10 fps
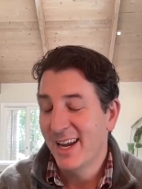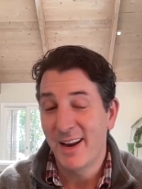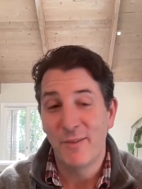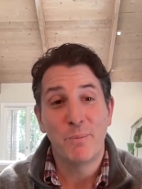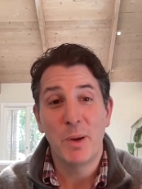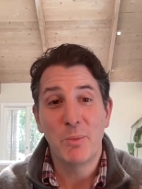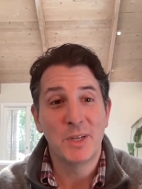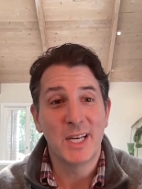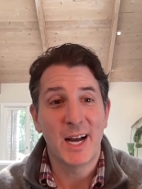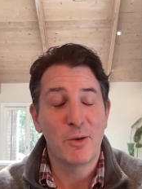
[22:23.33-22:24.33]
If people
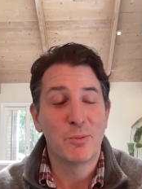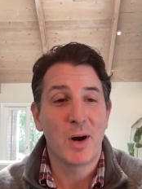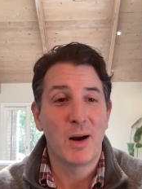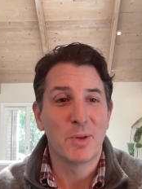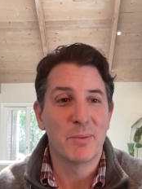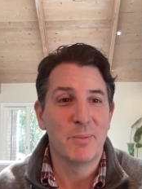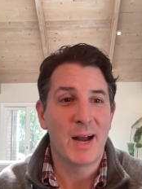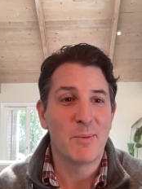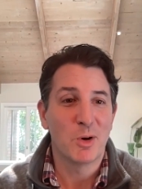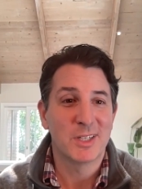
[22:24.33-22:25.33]
did, I would probably
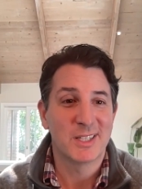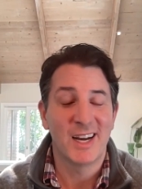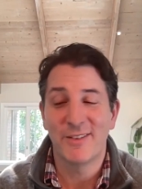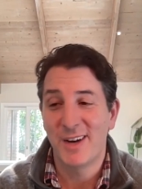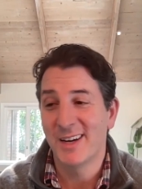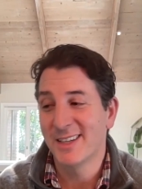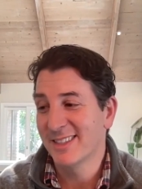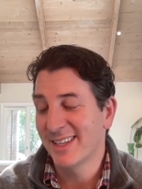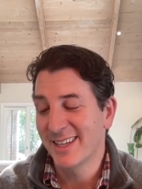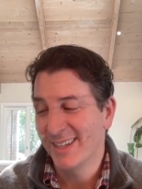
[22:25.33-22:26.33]
buy more stuff.
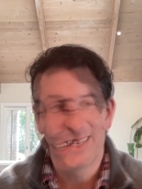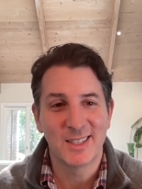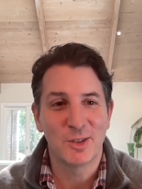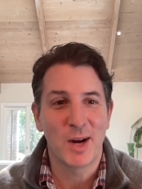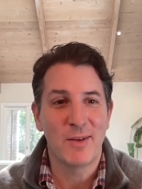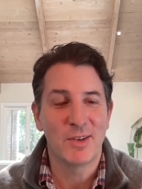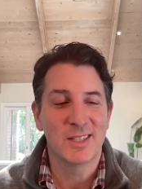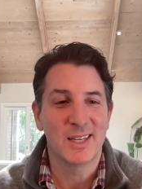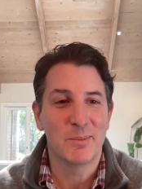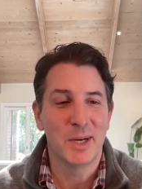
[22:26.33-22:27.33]
Honestly, it's a
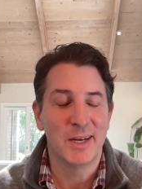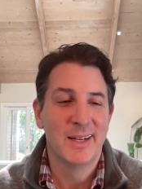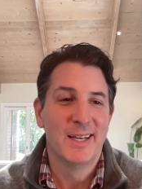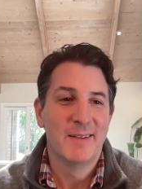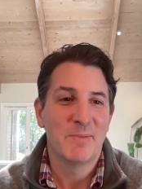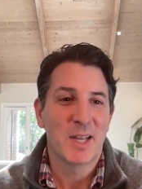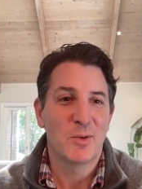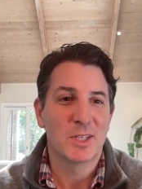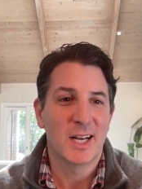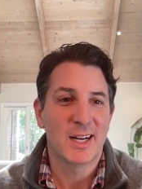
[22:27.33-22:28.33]
travesty, but
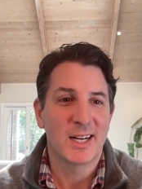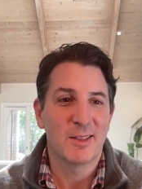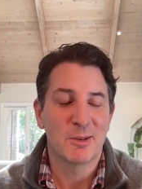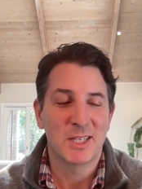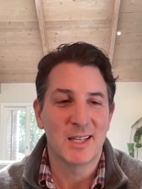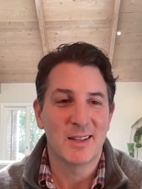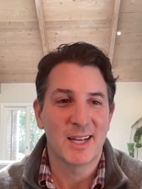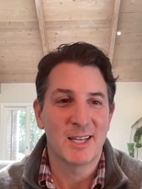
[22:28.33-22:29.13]
everyone's got to cut their teeth, I